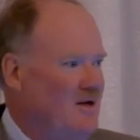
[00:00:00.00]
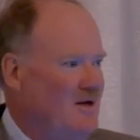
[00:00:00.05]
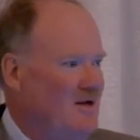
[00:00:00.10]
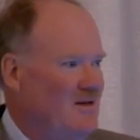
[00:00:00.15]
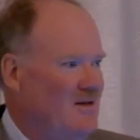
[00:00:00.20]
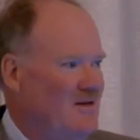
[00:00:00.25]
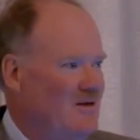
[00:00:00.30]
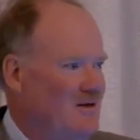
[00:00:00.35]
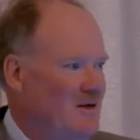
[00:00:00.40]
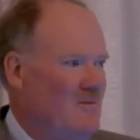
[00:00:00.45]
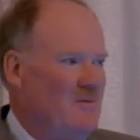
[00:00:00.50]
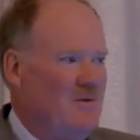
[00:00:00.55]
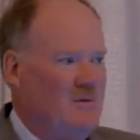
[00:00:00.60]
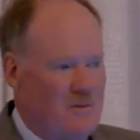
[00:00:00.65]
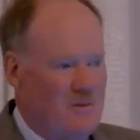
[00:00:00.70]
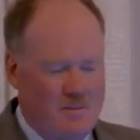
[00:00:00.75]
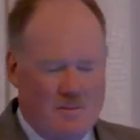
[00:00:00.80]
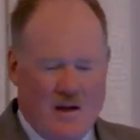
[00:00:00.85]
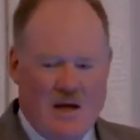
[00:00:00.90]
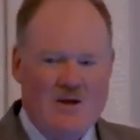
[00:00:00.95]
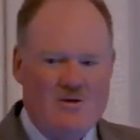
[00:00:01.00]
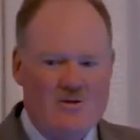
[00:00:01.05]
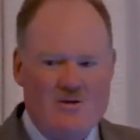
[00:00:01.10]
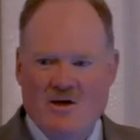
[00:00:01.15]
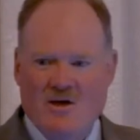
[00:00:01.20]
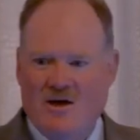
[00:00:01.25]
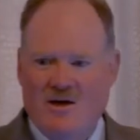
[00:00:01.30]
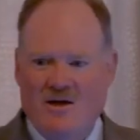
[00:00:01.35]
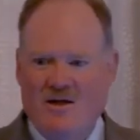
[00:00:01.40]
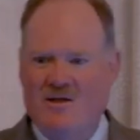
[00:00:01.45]
in the beta
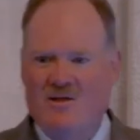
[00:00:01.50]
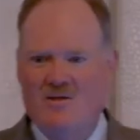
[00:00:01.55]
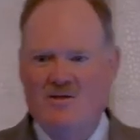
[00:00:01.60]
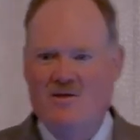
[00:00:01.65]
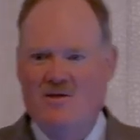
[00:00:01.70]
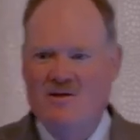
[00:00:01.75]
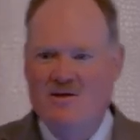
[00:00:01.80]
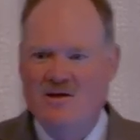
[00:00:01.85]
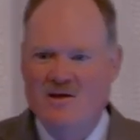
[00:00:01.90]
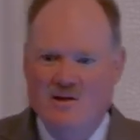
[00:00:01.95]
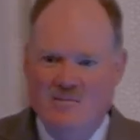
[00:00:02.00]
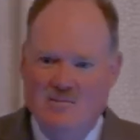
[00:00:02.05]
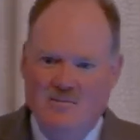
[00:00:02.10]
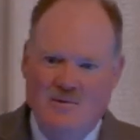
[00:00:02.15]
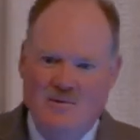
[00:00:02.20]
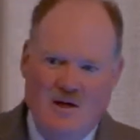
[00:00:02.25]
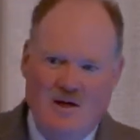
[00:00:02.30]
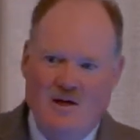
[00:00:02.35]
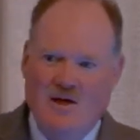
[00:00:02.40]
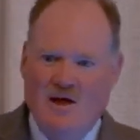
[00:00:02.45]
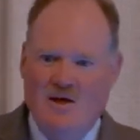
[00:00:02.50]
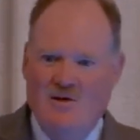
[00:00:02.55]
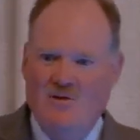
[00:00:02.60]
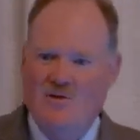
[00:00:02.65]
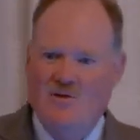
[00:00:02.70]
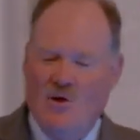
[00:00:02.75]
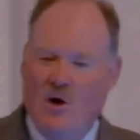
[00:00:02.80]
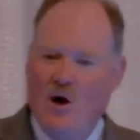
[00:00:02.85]
cells, and